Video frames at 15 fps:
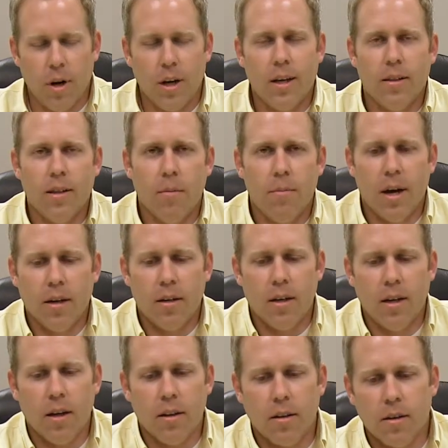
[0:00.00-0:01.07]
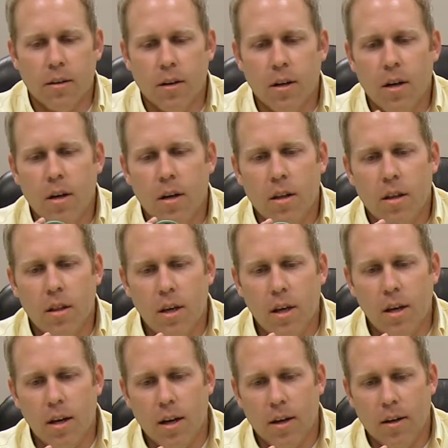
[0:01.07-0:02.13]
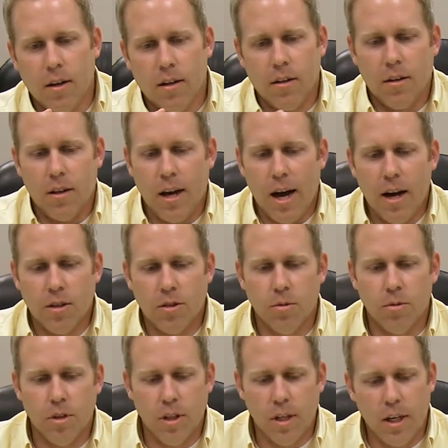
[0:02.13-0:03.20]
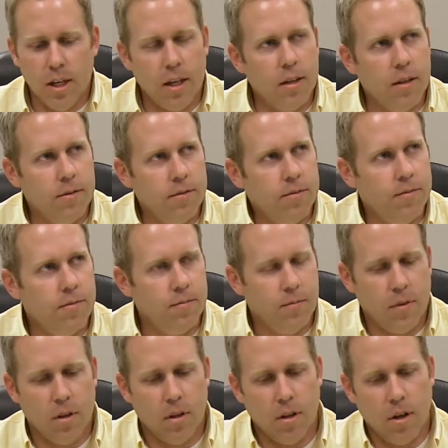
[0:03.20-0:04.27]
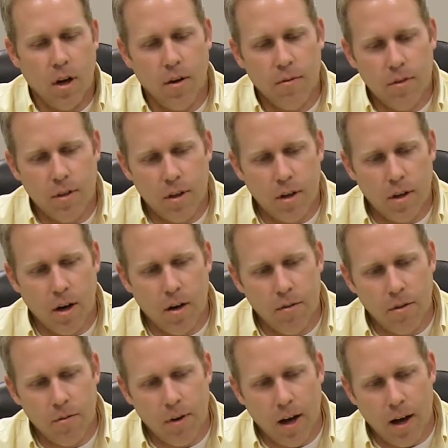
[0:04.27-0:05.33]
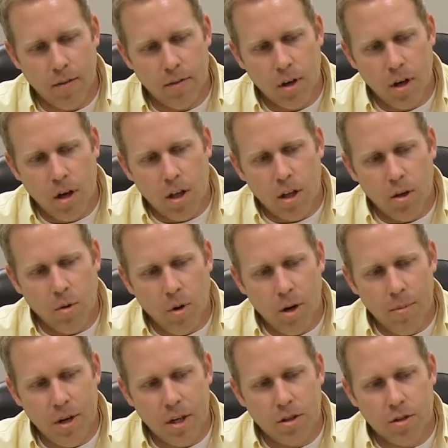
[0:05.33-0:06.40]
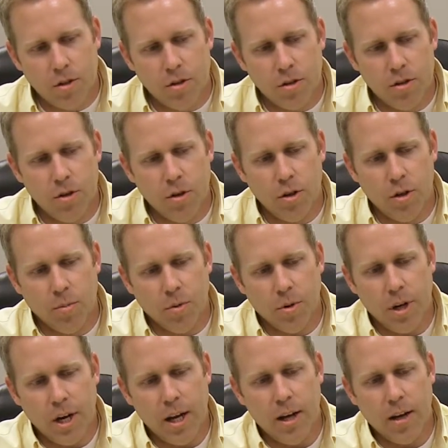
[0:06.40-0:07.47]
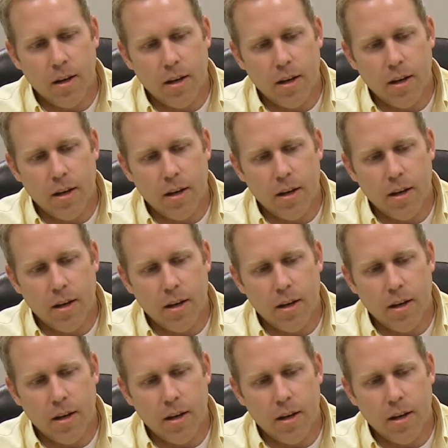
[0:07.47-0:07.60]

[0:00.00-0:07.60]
I get that back together. The actual lid of the valve, you'll want to make sure there's no debris